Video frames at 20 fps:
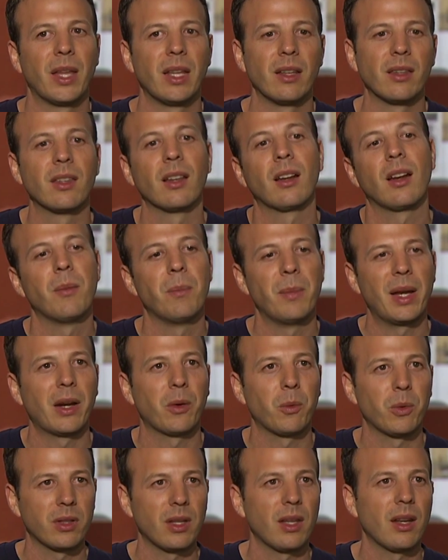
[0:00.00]
and to come
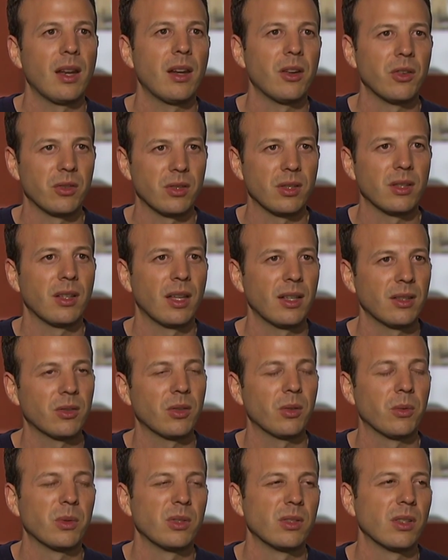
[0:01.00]
back with that energy.
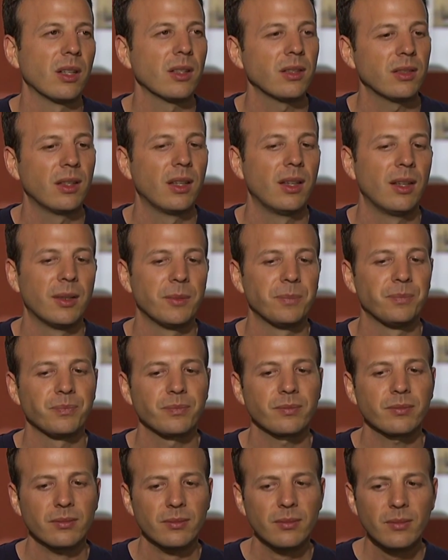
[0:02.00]
That's always nice.
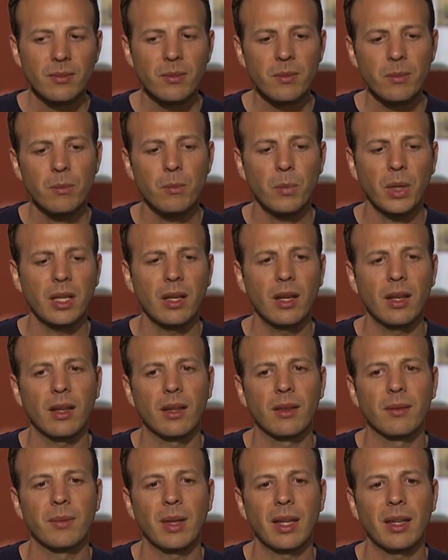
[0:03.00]
But
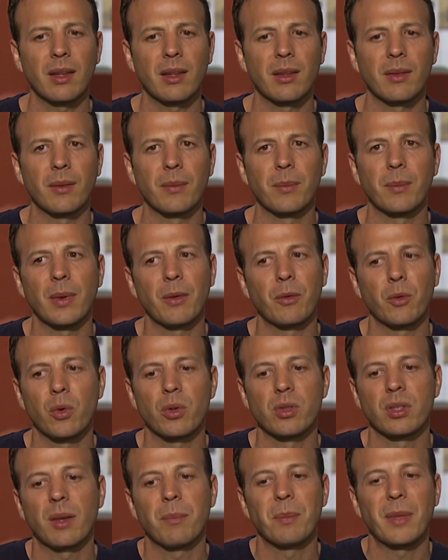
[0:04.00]
yeah, of
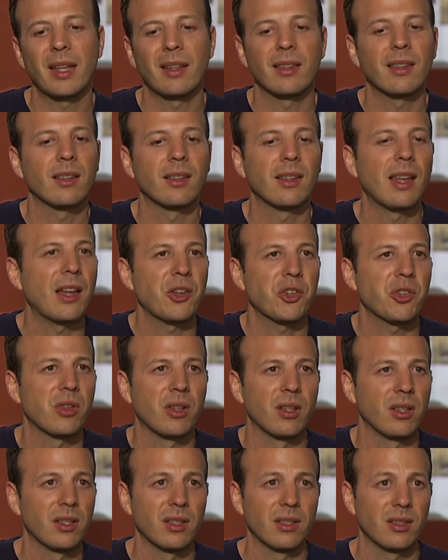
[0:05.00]
course, I'm not a
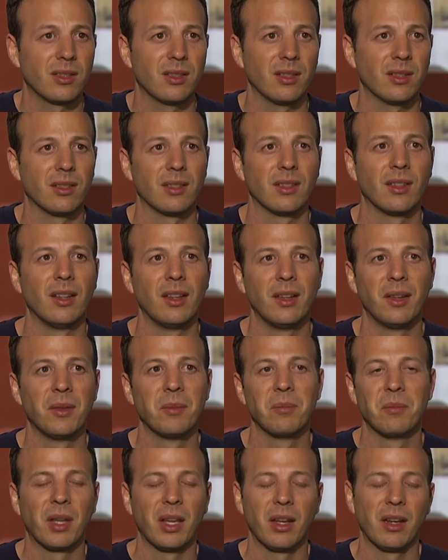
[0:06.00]
nationalist and
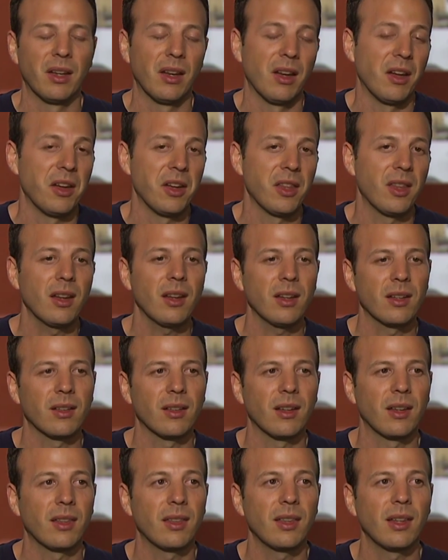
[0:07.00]
anything.
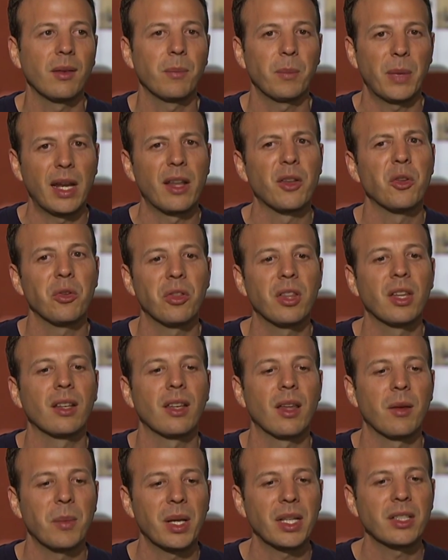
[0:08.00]
I do
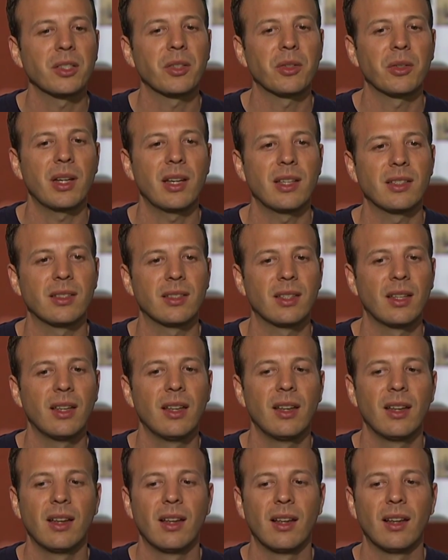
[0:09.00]
think that Mexico has
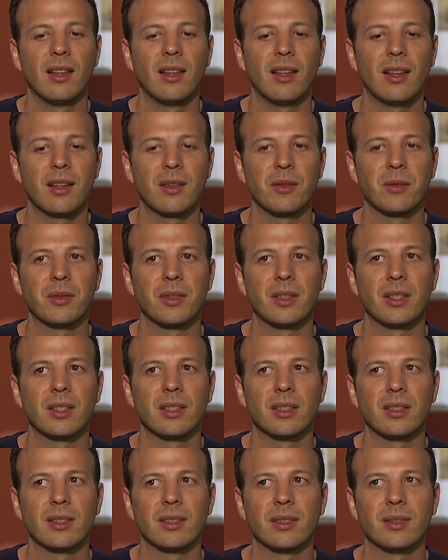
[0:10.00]
a lot
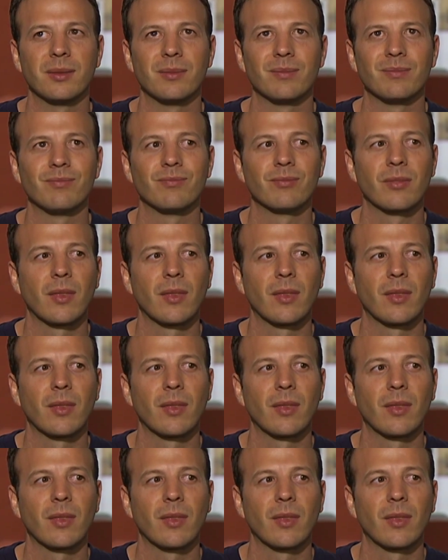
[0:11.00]
of